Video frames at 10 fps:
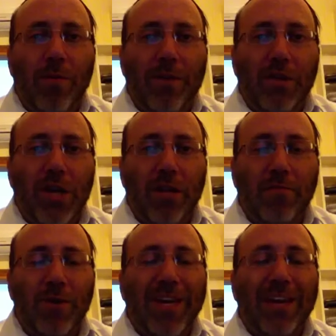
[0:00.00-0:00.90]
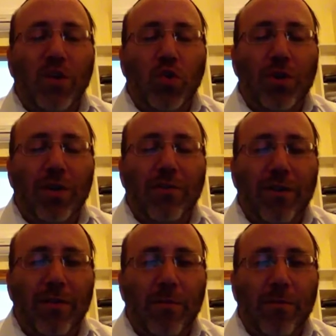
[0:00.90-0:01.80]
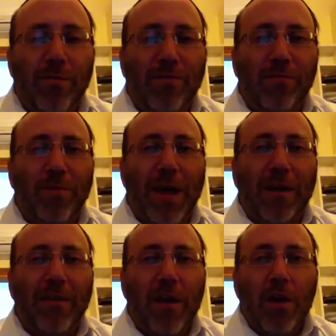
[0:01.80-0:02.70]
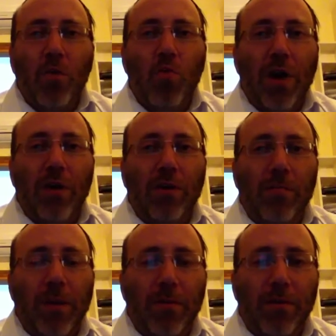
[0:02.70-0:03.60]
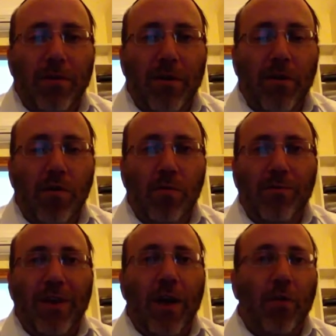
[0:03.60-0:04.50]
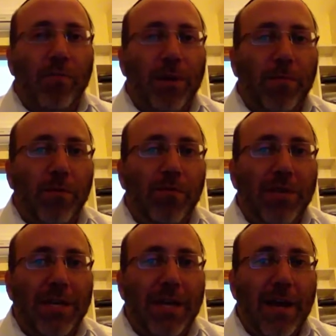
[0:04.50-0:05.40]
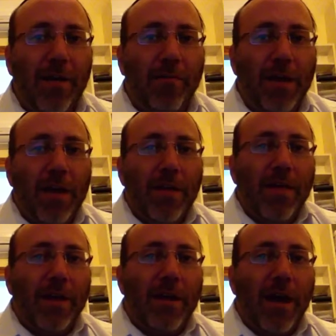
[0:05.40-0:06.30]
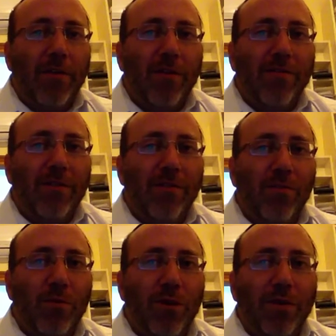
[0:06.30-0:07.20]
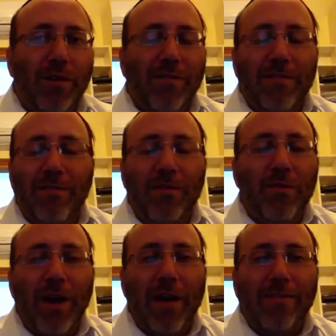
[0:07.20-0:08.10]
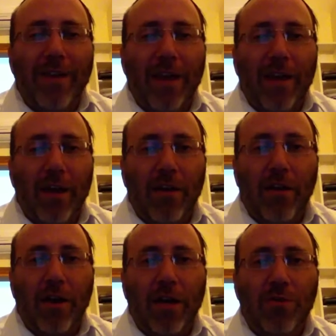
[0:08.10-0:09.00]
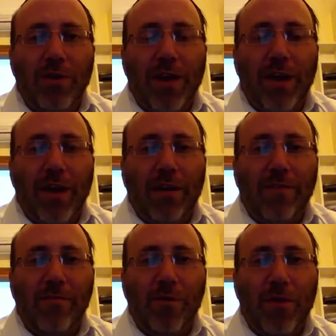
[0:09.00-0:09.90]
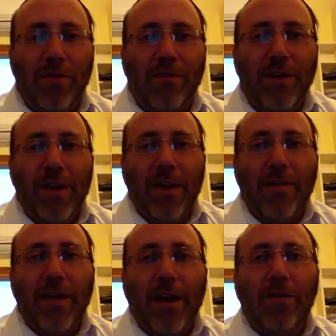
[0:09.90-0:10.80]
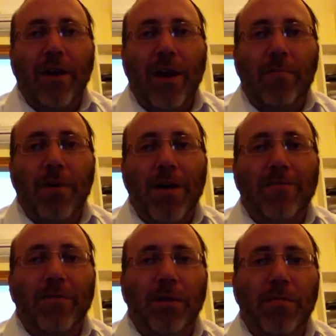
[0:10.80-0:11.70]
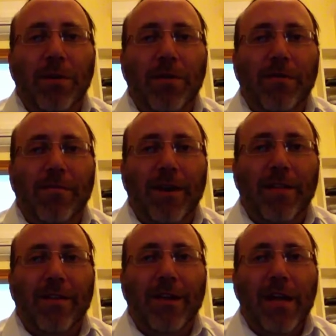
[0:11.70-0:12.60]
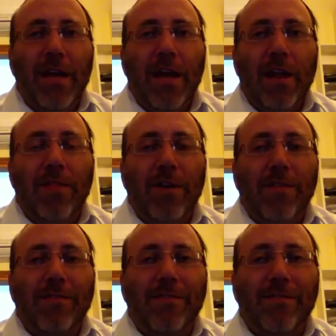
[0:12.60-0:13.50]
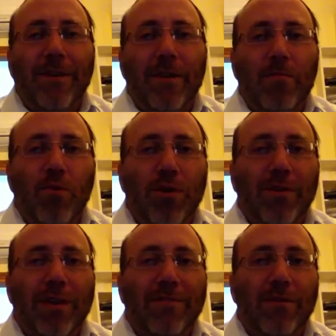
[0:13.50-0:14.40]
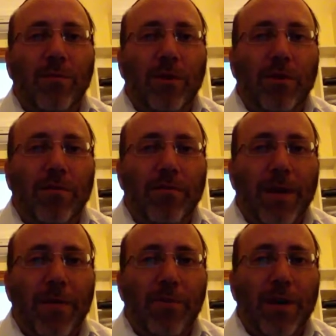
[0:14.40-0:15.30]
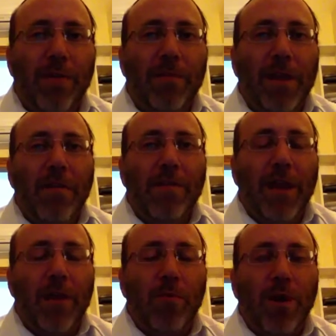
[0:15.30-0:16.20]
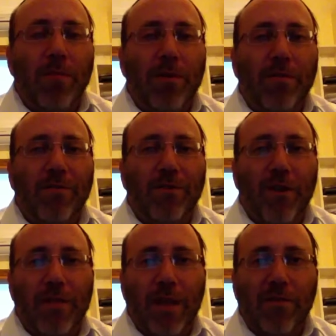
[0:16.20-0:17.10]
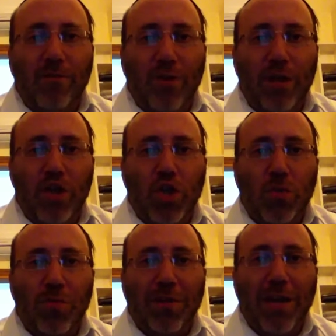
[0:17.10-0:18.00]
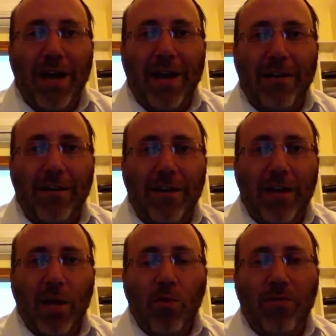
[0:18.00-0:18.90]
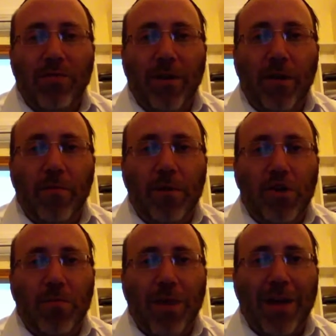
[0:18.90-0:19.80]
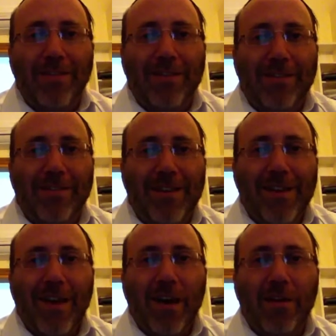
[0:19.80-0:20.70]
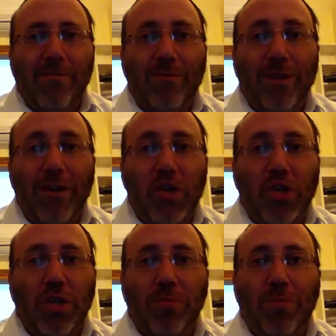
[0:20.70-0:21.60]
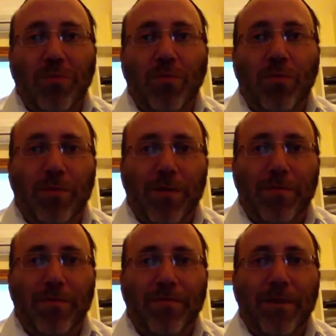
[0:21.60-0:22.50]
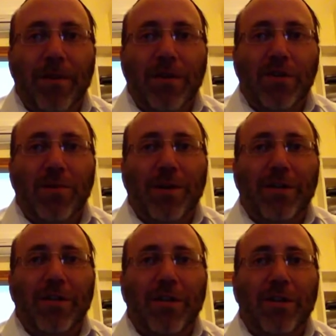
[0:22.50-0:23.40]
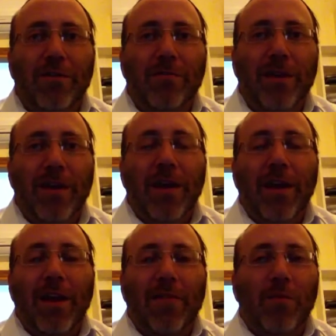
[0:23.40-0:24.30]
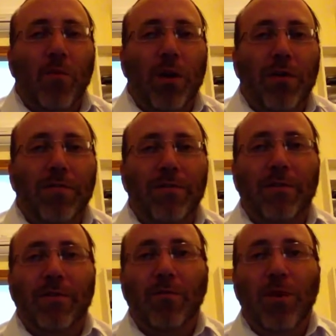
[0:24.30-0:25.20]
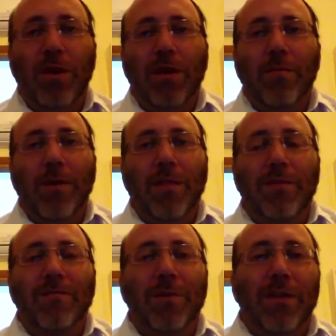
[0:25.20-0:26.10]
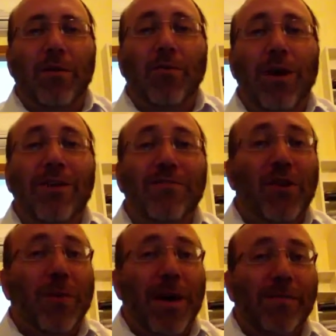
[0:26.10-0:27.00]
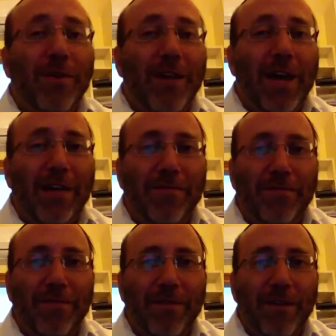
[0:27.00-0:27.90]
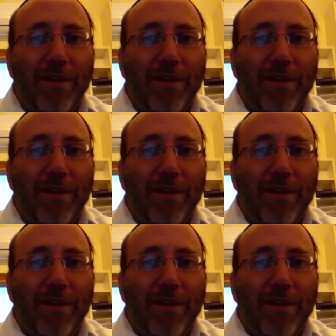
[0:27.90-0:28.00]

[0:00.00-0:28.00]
with each other, if we can't treat each other with respect, welcome people into our homes, help people who need help, then God looks at this world and he says, if you guys can't get along and you can't act as brothers, then how can I possibly be your father? And I think this is a very important lesson we learn from Abraham, that Abraham understood that his relationship with God was very much dependent on his relationship with people. Shabbat Shalom, and have a wonderful week. May this be the greatest Shabbat of your life,